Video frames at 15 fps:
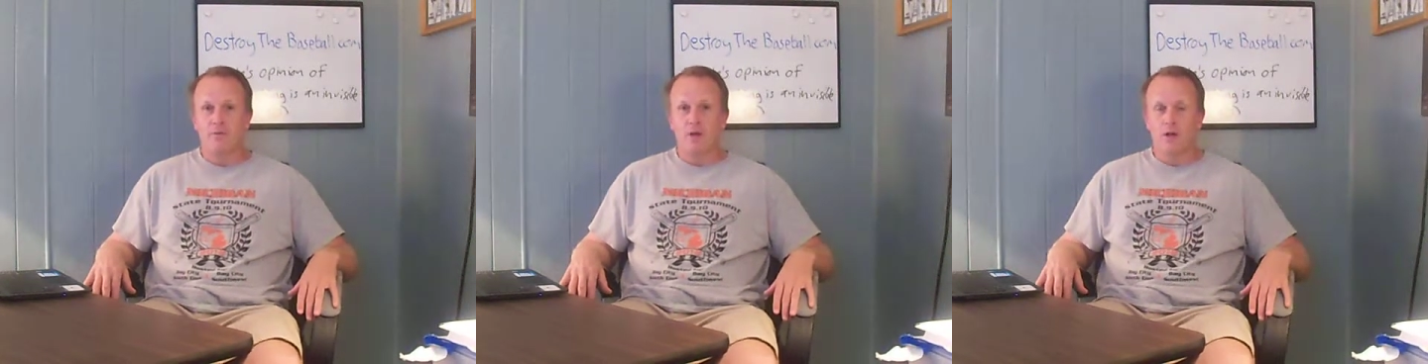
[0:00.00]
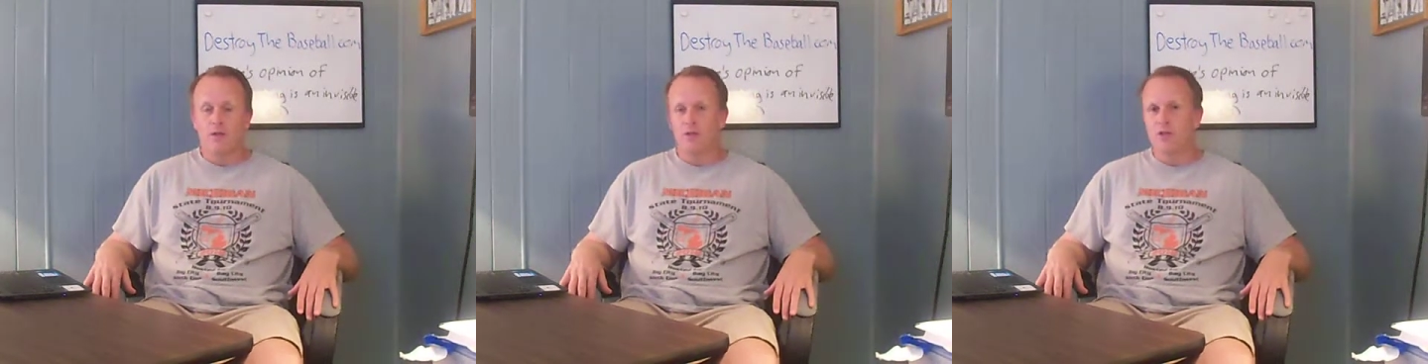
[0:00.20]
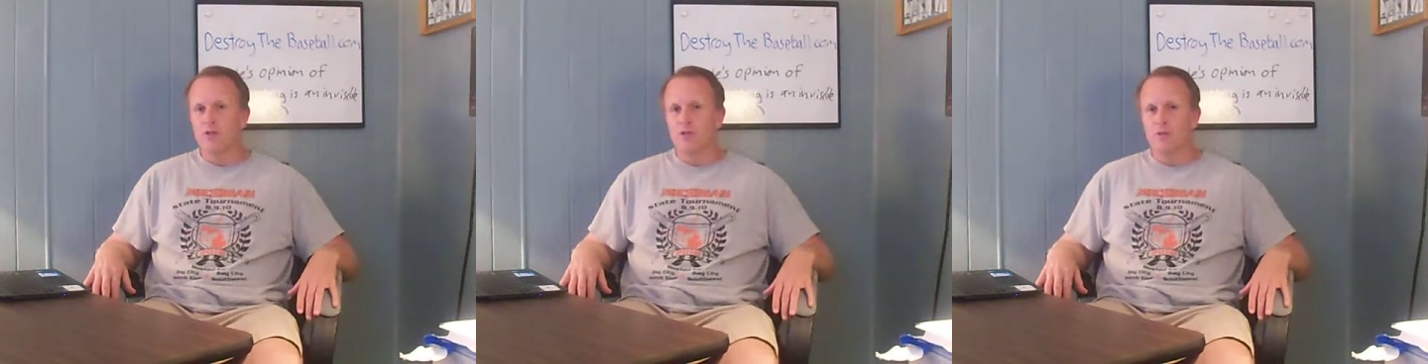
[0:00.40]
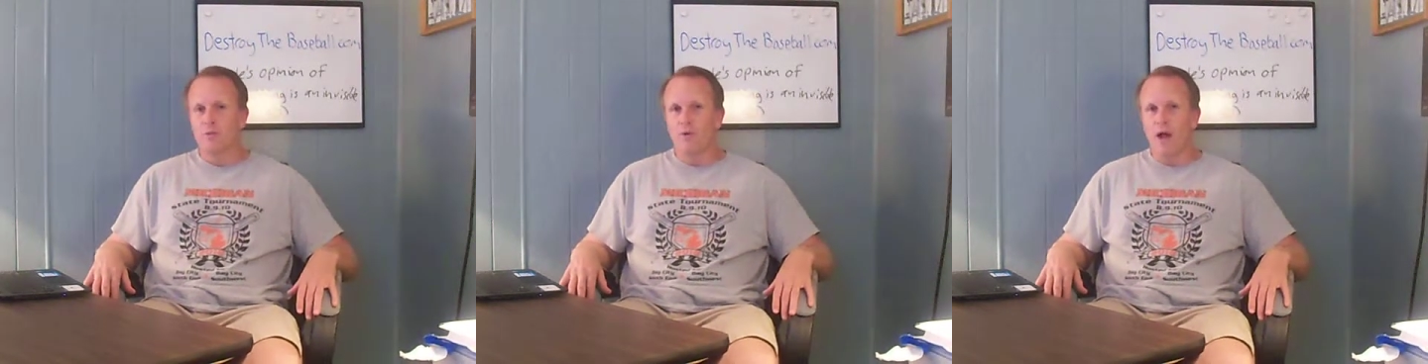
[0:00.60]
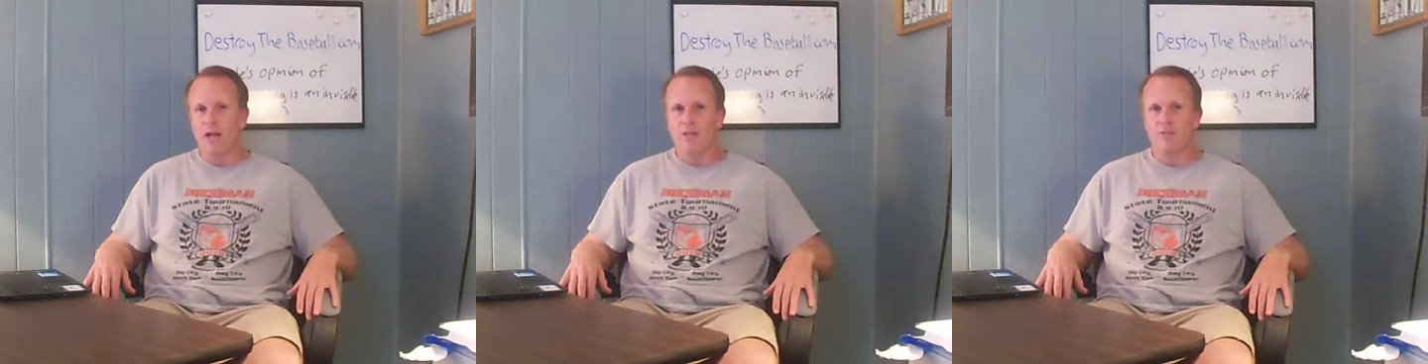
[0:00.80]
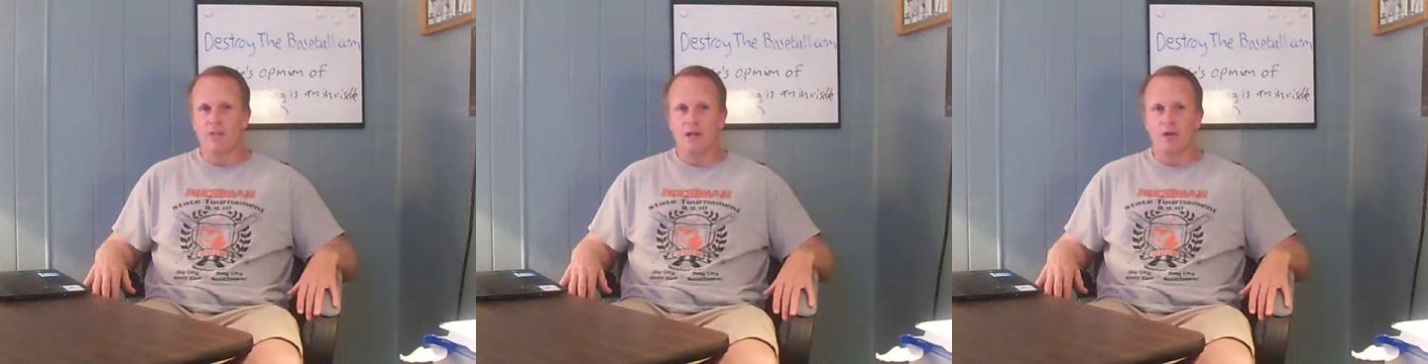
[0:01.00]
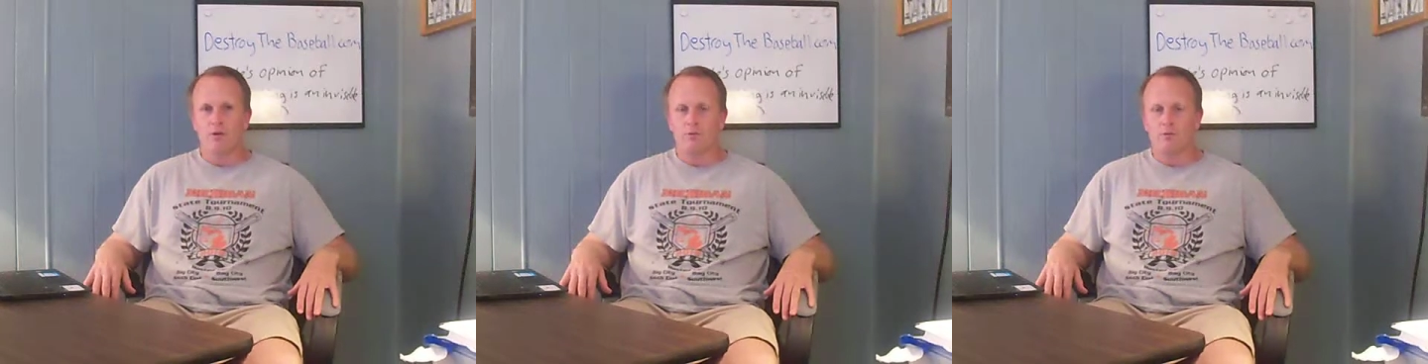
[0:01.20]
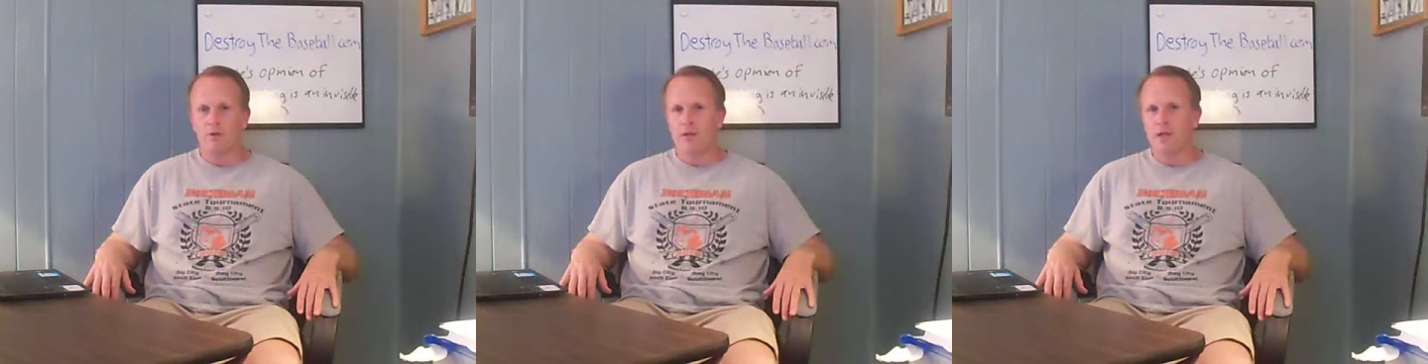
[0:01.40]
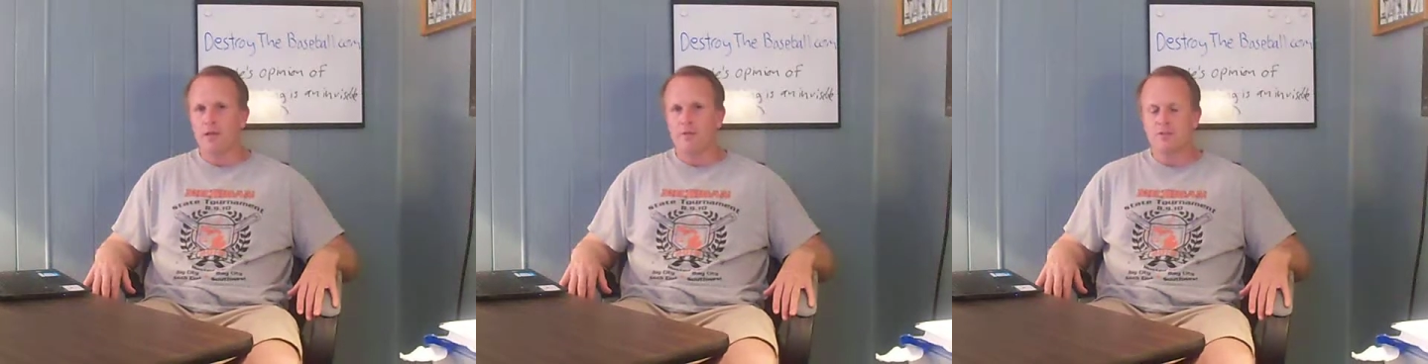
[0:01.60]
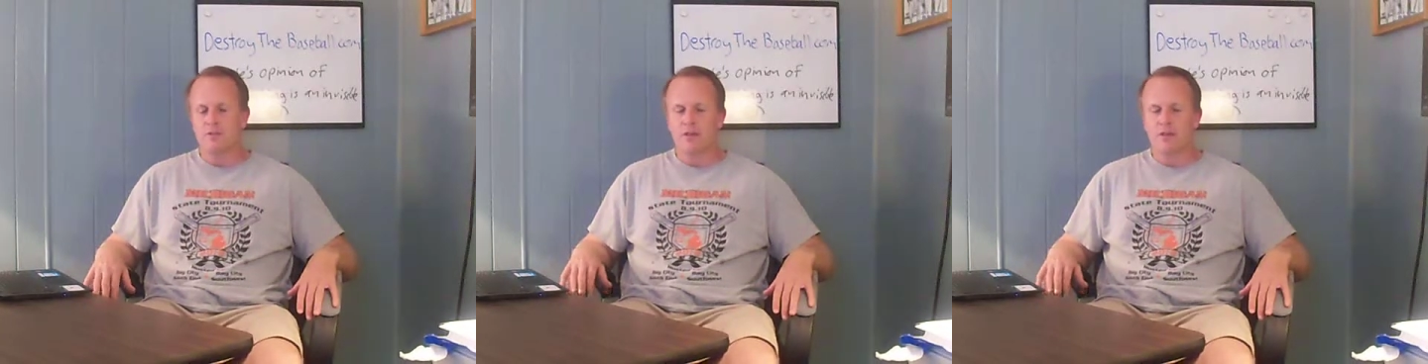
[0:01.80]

unleashing rock-solid, relentless